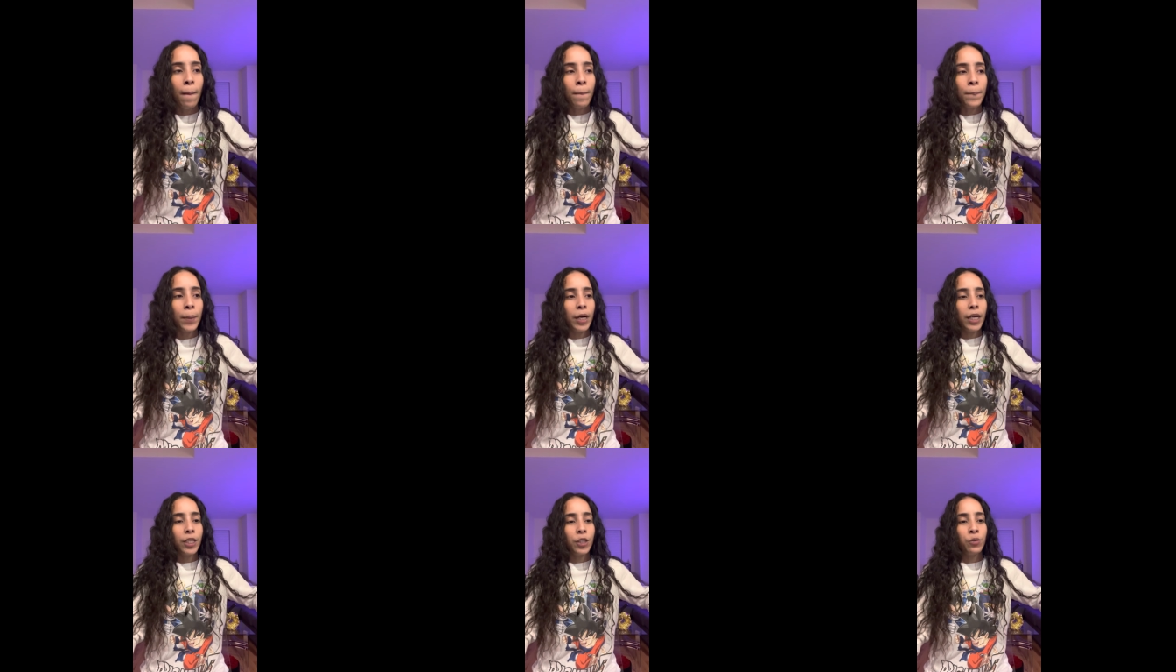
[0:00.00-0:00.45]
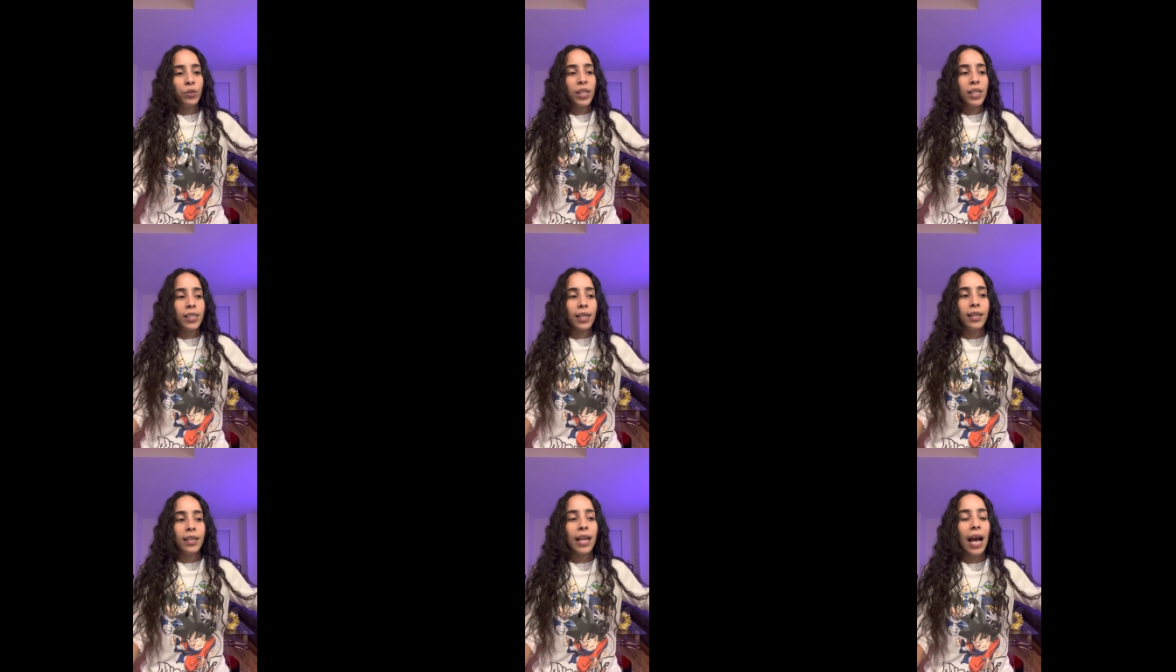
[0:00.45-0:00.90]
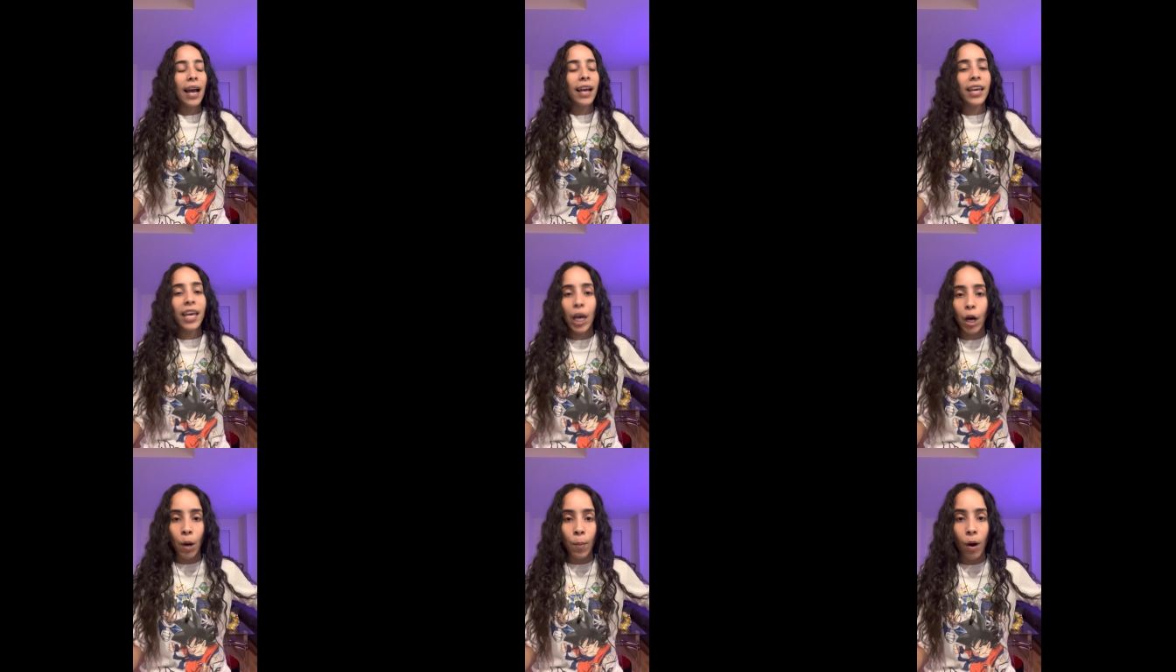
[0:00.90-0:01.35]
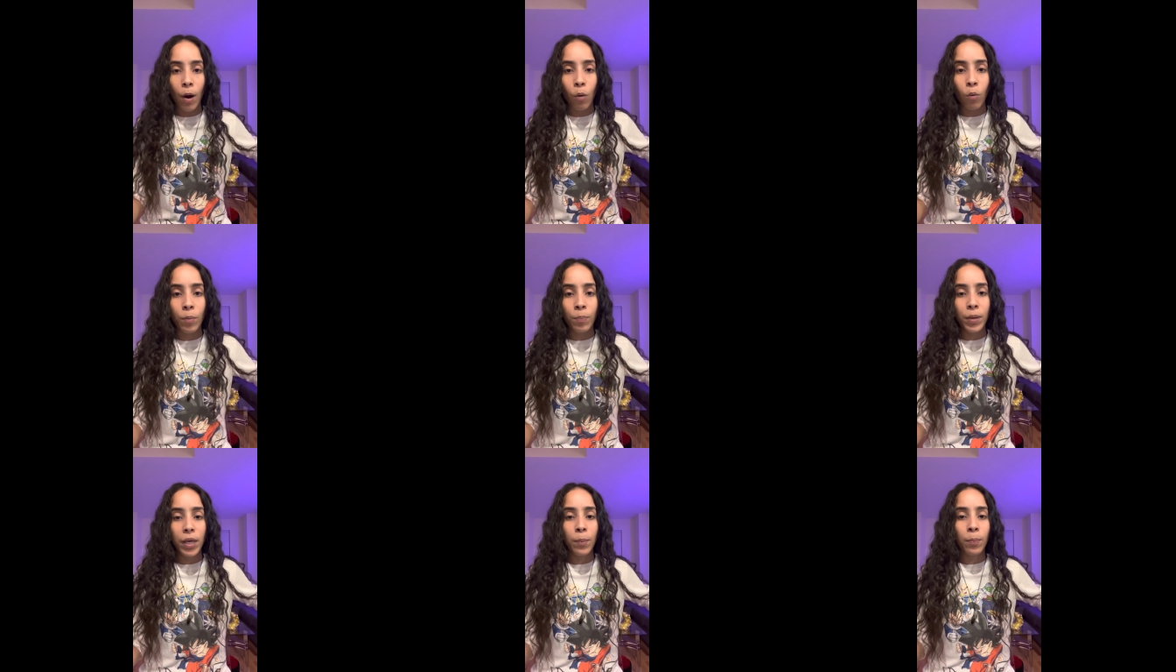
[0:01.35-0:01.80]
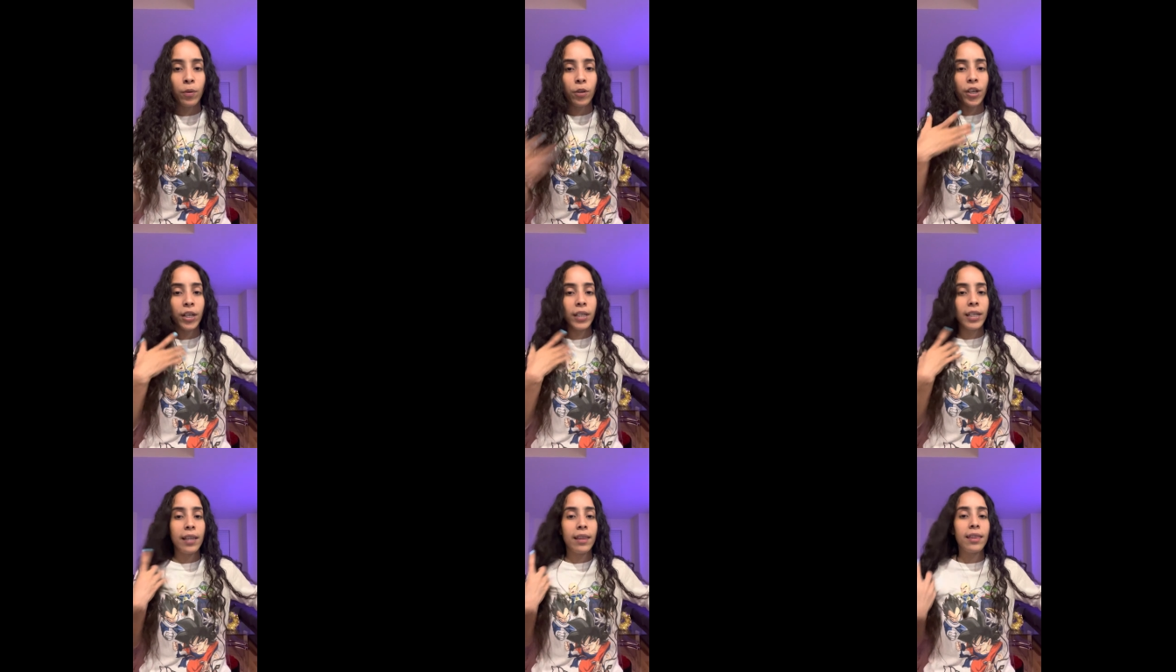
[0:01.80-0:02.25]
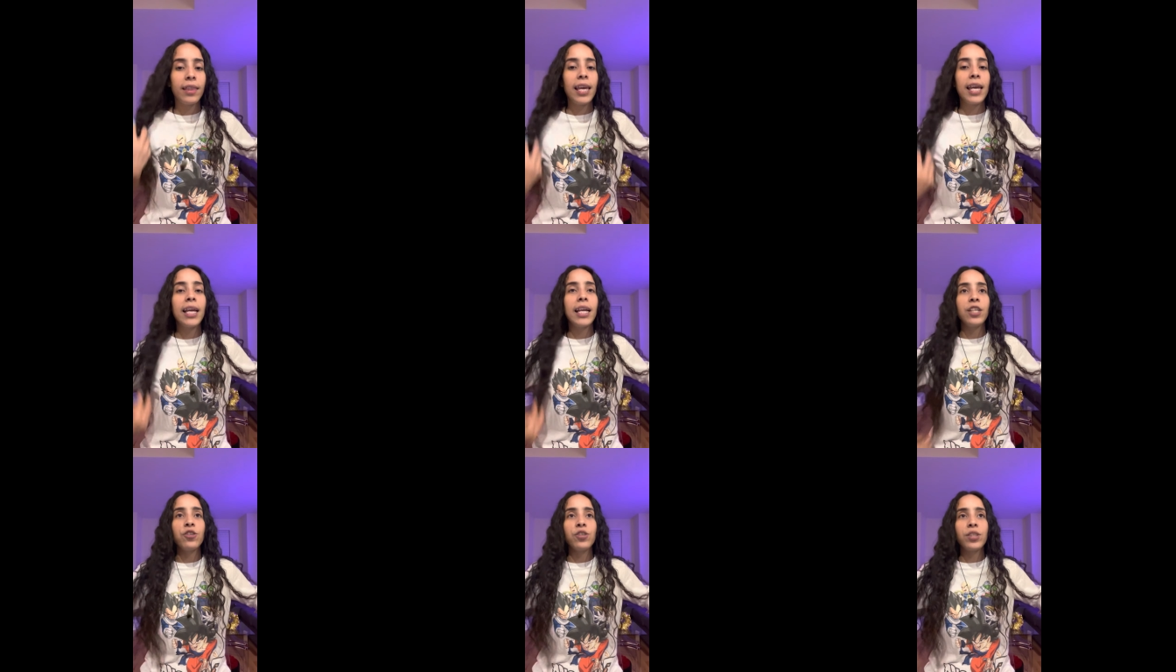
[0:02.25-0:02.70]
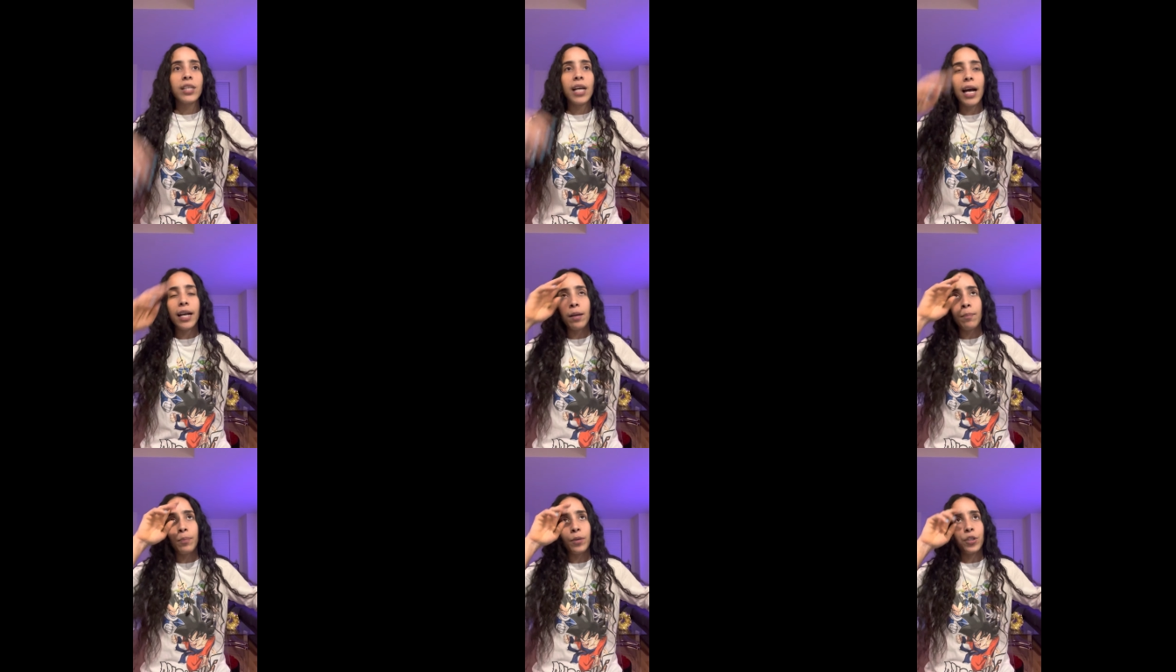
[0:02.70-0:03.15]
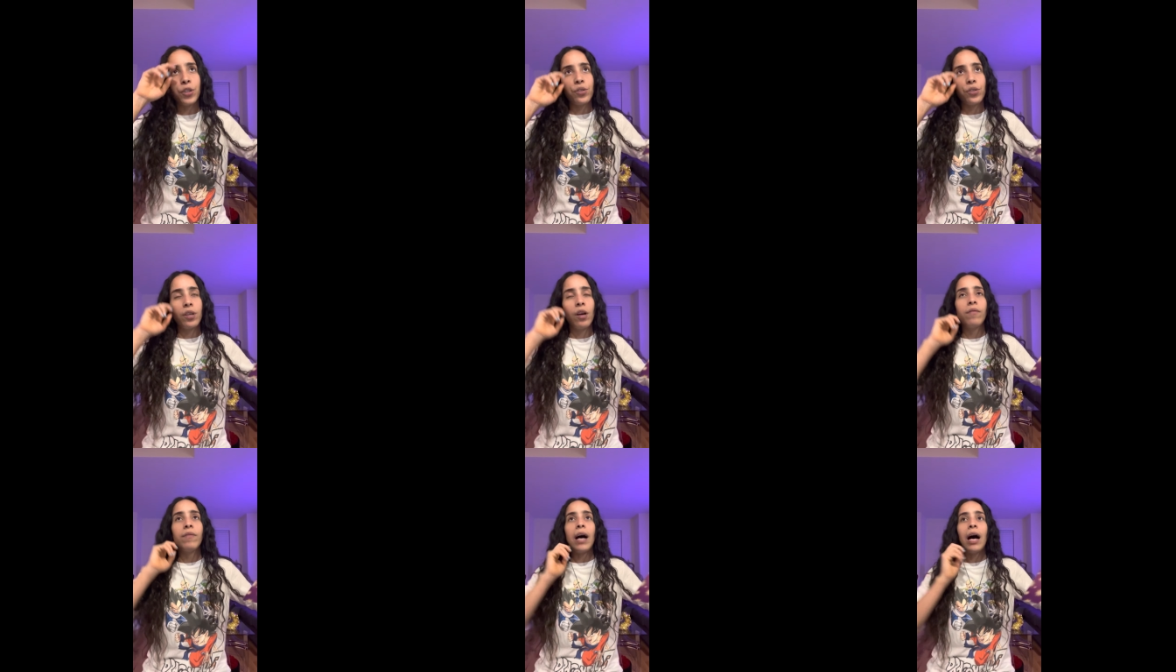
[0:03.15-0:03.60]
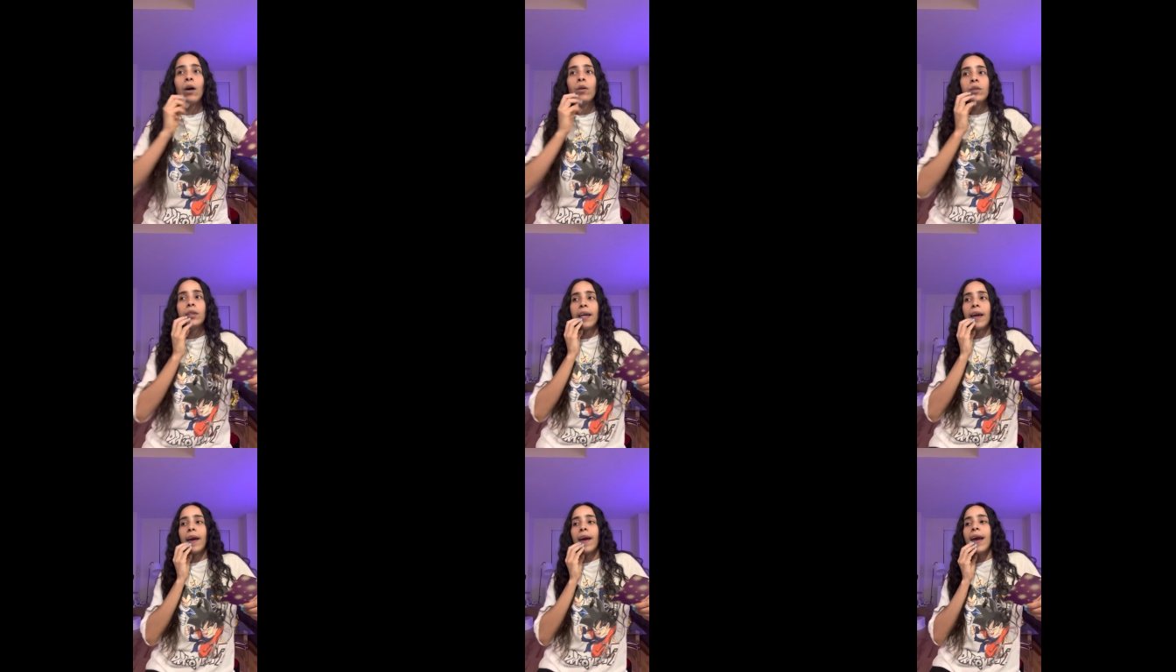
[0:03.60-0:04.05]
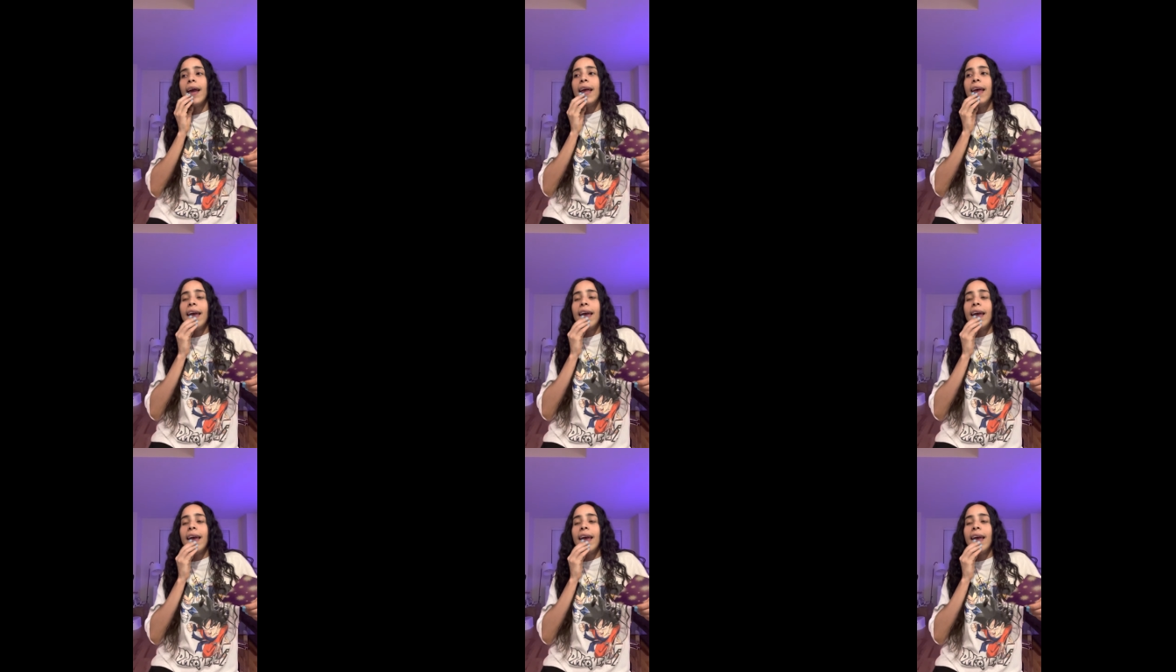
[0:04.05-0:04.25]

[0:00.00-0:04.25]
But you need to not care about what people are going to think and just kind of put yourself out there.